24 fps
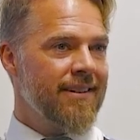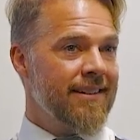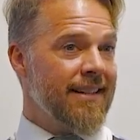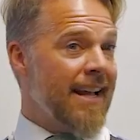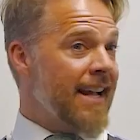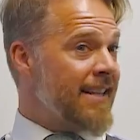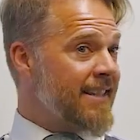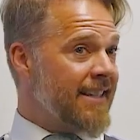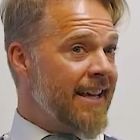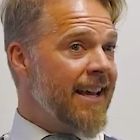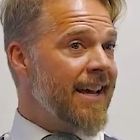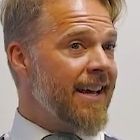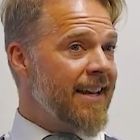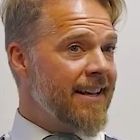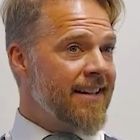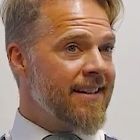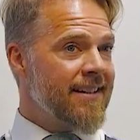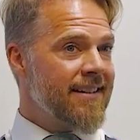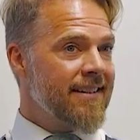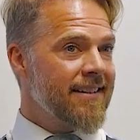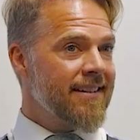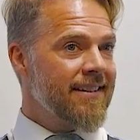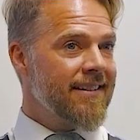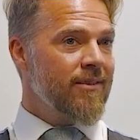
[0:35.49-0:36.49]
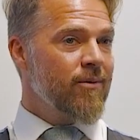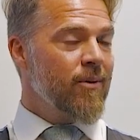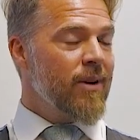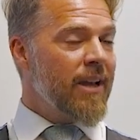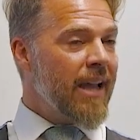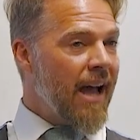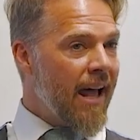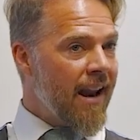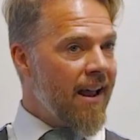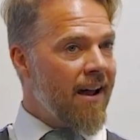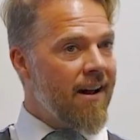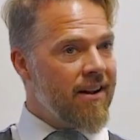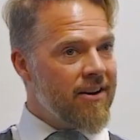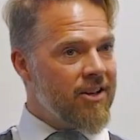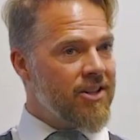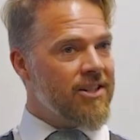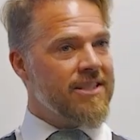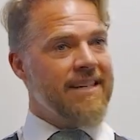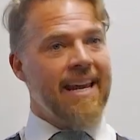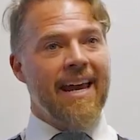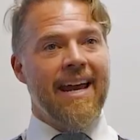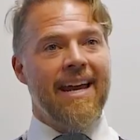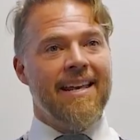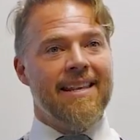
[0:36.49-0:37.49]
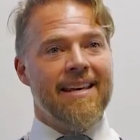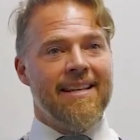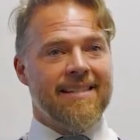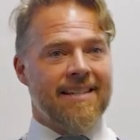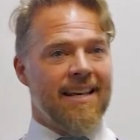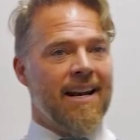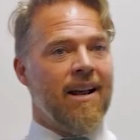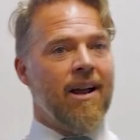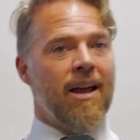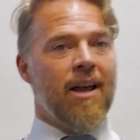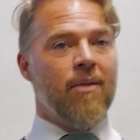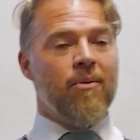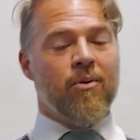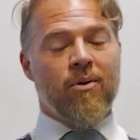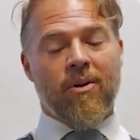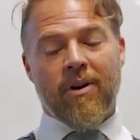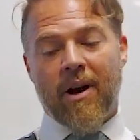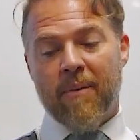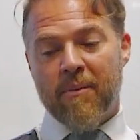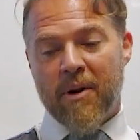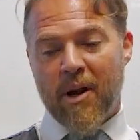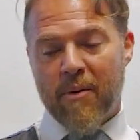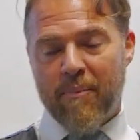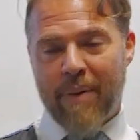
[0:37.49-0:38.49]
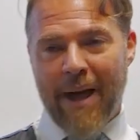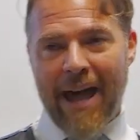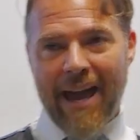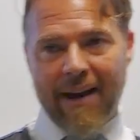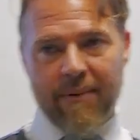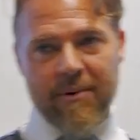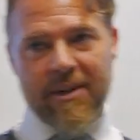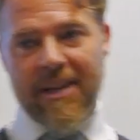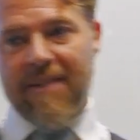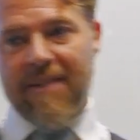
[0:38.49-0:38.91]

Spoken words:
That's it. We got to understand this. And I'm going to unpack. I'm